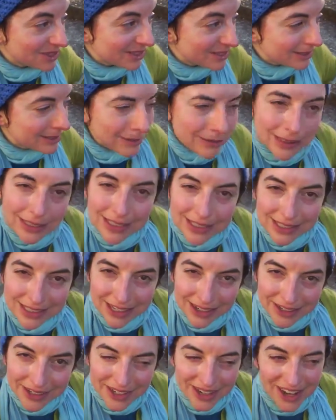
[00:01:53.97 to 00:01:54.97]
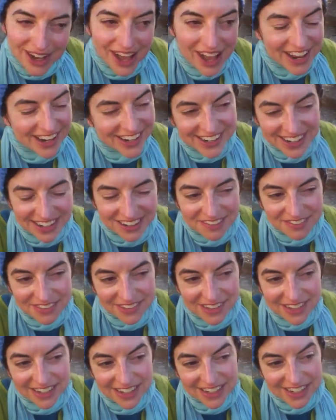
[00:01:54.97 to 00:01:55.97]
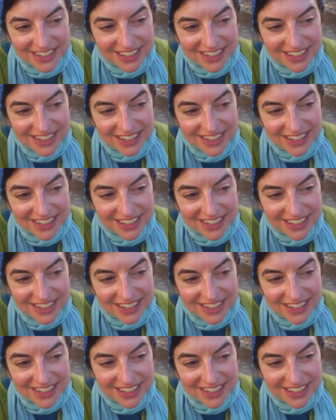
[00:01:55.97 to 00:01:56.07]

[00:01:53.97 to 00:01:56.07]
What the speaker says: They're, what is going on, kind of thing.